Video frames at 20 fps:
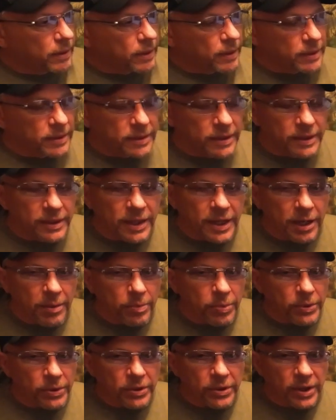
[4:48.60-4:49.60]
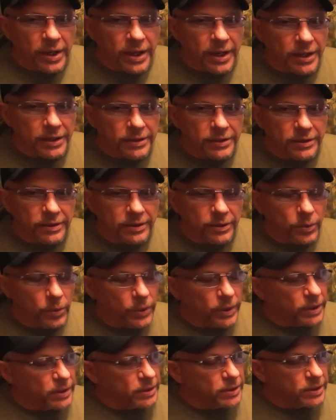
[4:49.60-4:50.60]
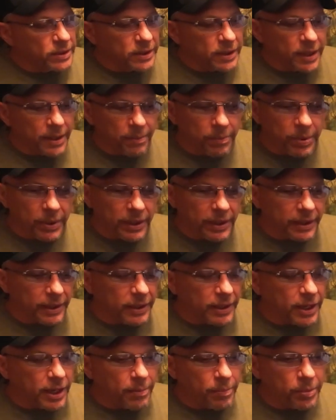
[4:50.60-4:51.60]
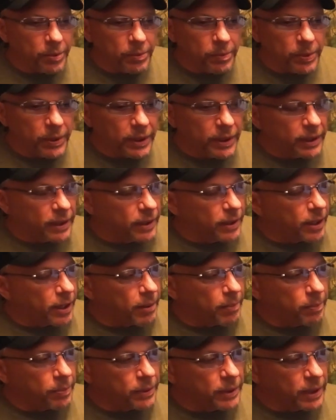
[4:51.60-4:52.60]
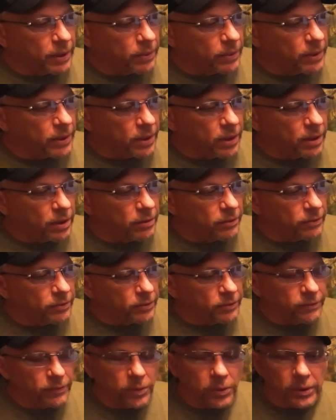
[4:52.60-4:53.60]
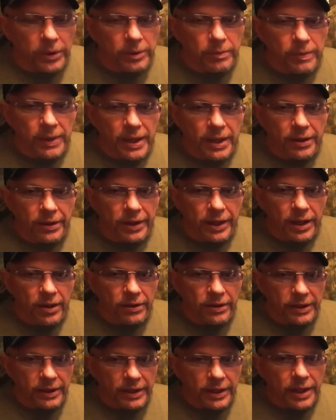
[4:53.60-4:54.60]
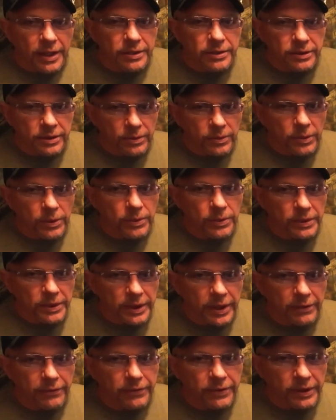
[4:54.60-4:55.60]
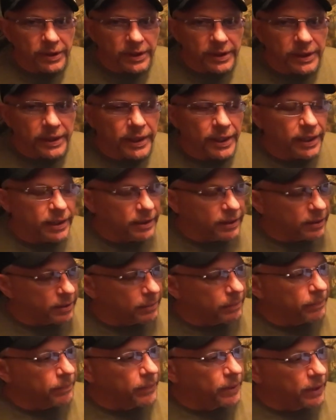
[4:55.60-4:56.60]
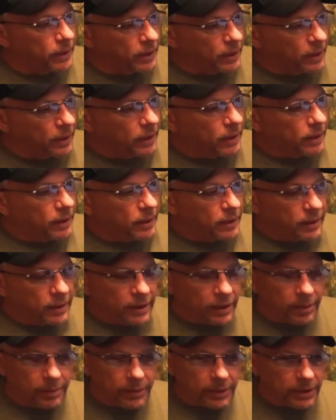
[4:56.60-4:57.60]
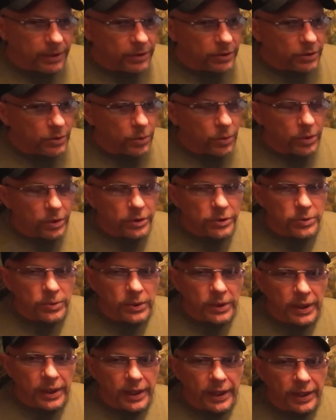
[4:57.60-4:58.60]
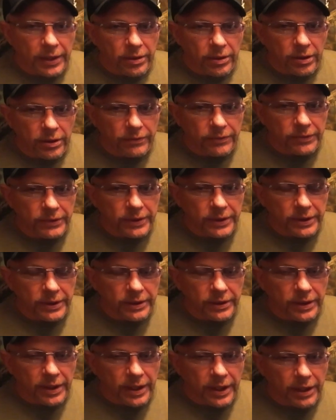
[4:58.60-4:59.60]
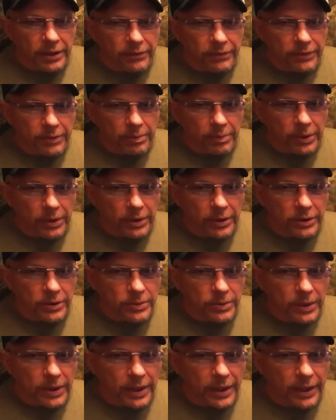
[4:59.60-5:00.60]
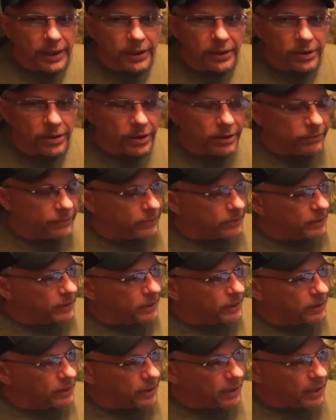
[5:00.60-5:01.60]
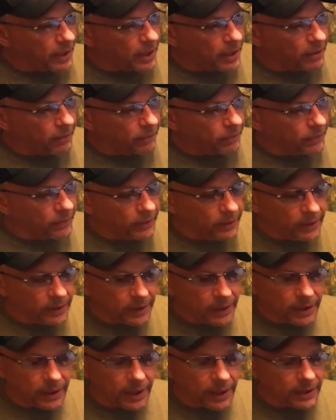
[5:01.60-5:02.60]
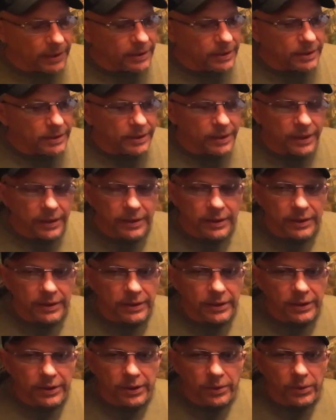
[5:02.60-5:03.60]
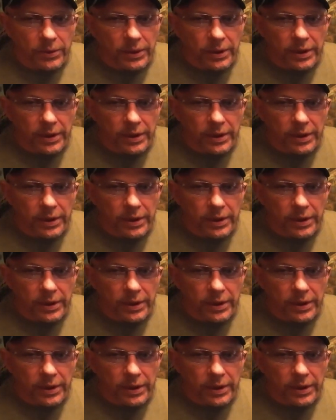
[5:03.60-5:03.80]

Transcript: As the day progressed, the wind just kept picking up, and they were calling for 40-mile-an-hour gusts, and we were definitely getting them. I mean, the squirrels were hanging on for dear life, the birds were hanging on for dear life, and I just think the deer were